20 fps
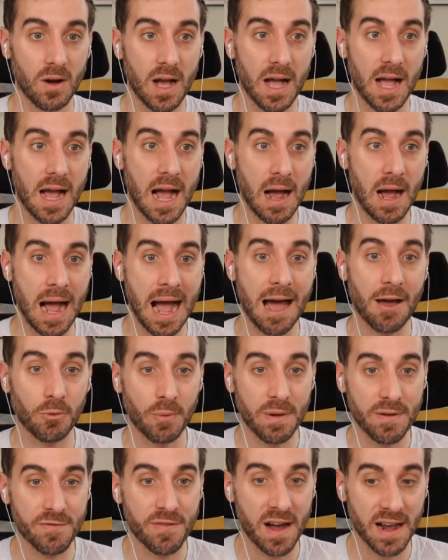how do
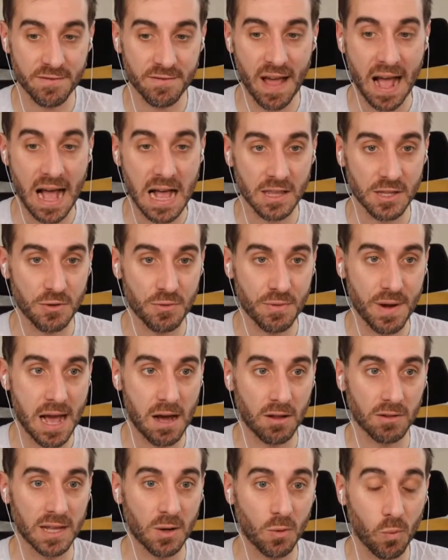we find value
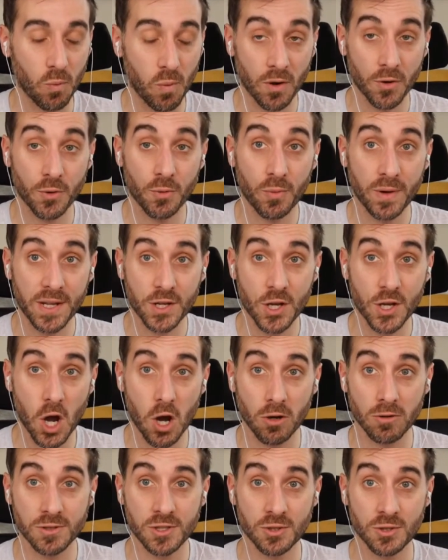now? Like, where do we
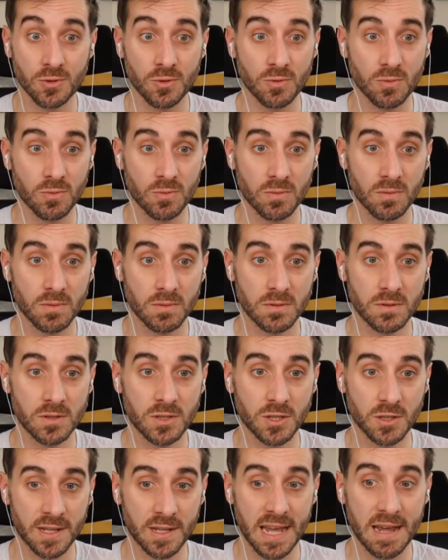go to
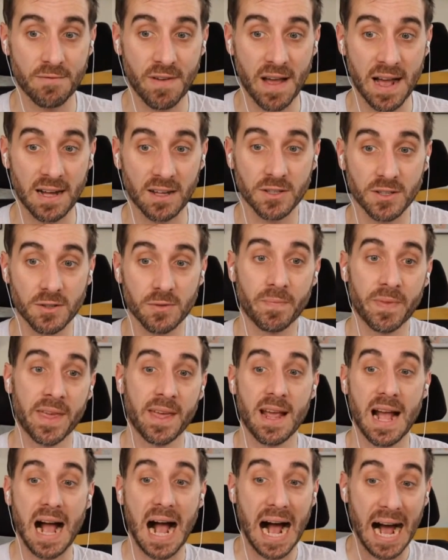get value?
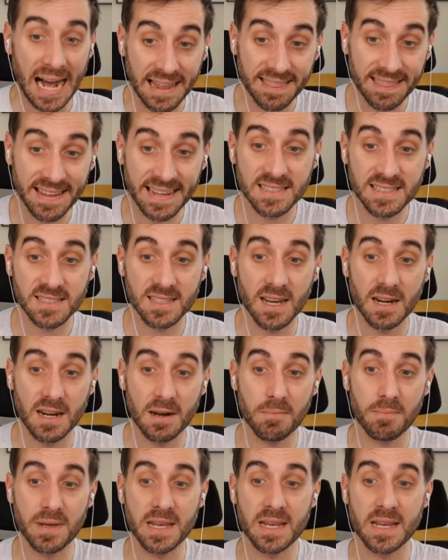I think it's going to
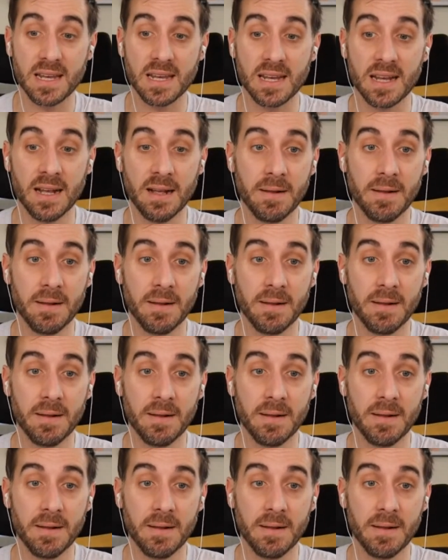be